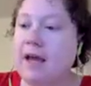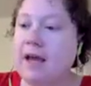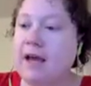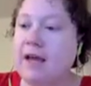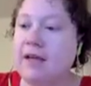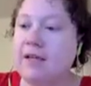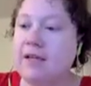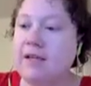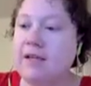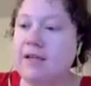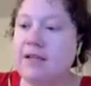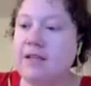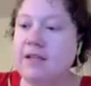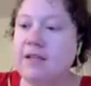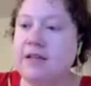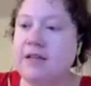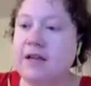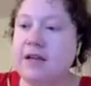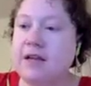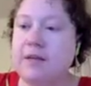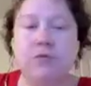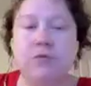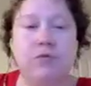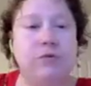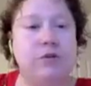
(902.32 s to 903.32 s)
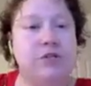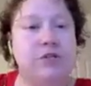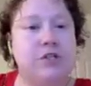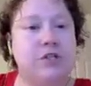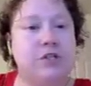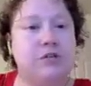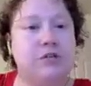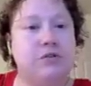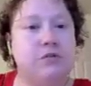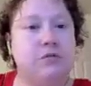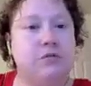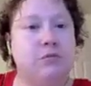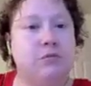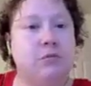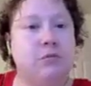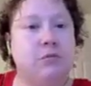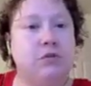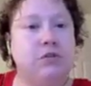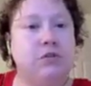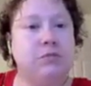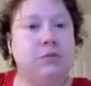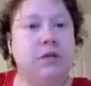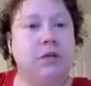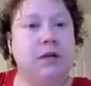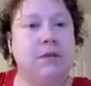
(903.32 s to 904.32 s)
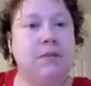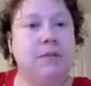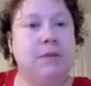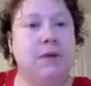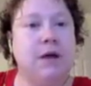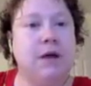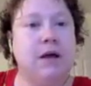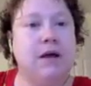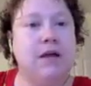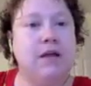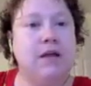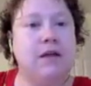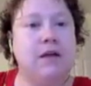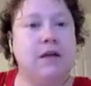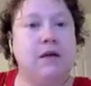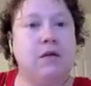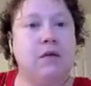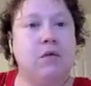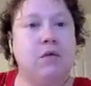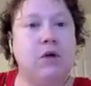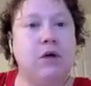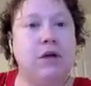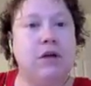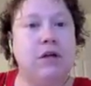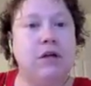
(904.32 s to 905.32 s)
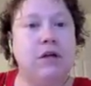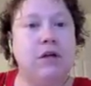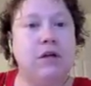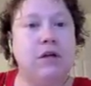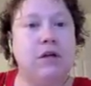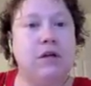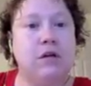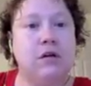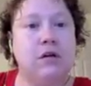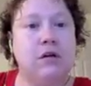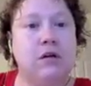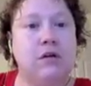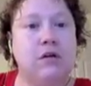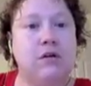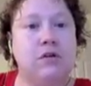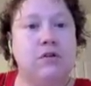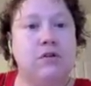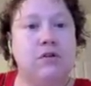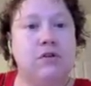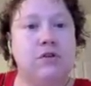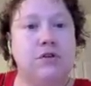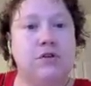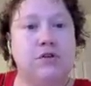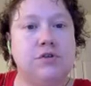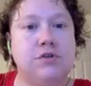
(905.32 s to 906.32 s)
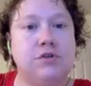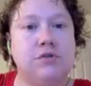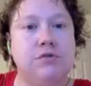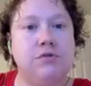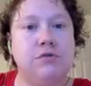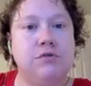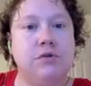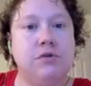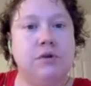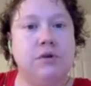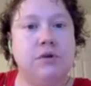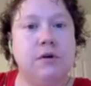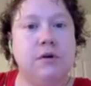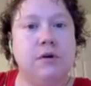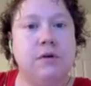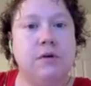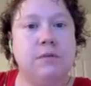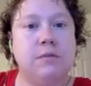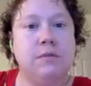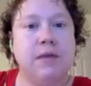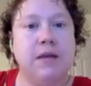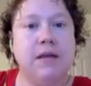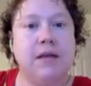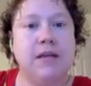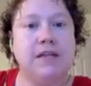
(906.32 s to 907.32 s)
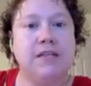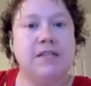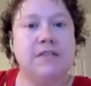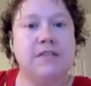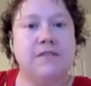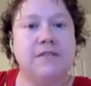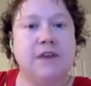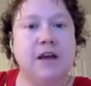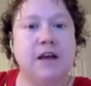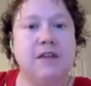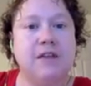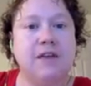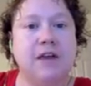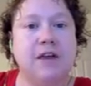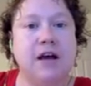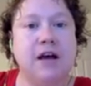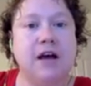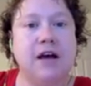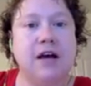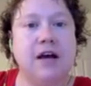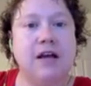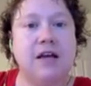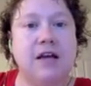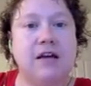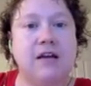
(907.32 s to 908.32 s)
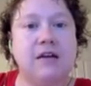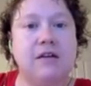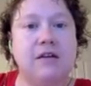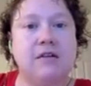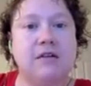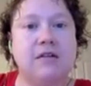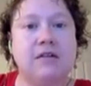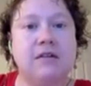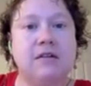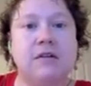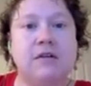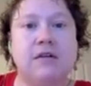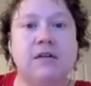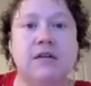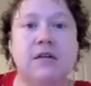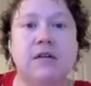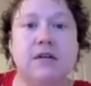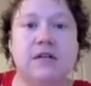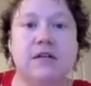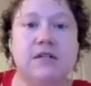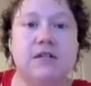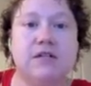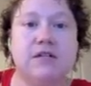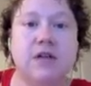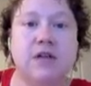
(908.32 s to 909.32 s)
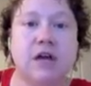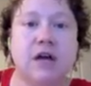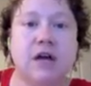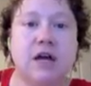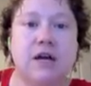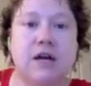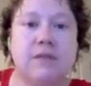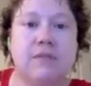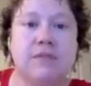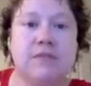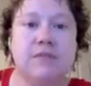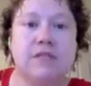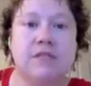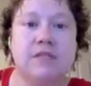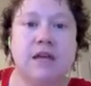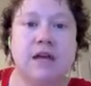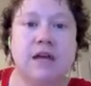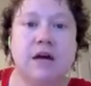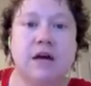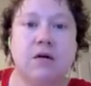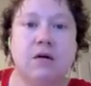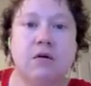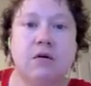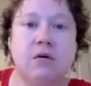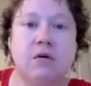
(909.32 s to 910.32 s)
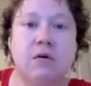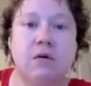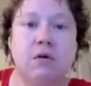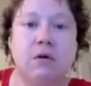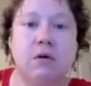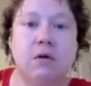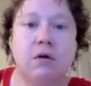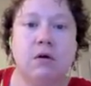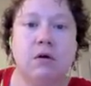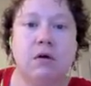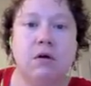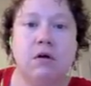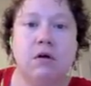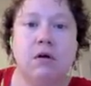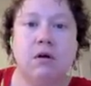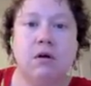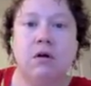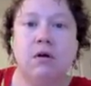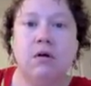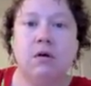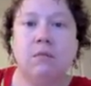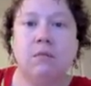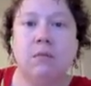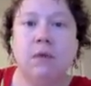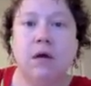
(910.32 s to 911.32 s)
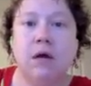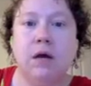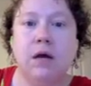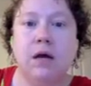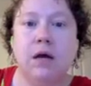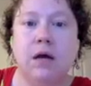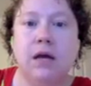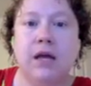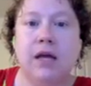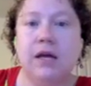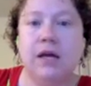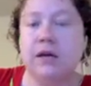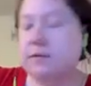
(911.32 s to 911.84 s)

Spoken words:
And then I'm going to multiply by 1, 2, minus 5i times now my,